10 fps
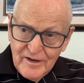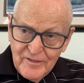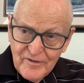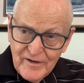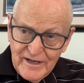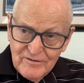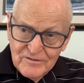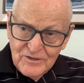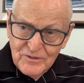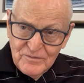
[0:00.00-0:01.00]
in there, I don't
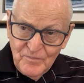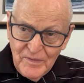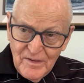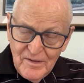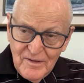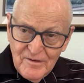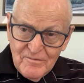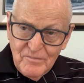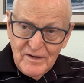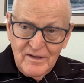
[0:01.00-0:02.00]
know.
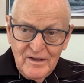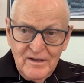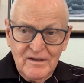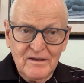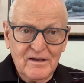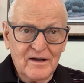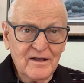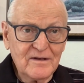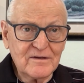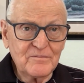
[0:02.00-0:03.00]
But he got
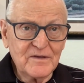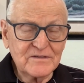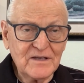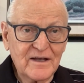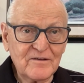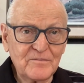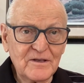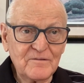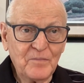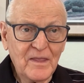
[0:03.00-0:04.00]
into my side of
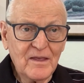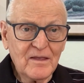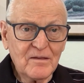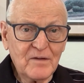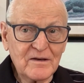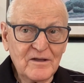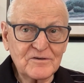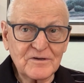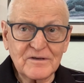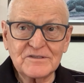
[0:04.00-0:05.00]
me. My
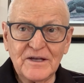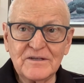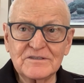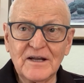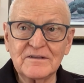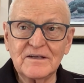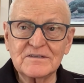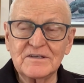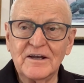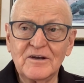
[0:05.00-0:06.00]
nature had changed like they
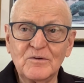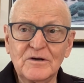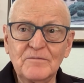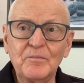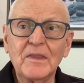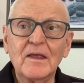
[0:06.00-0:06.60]
said it would.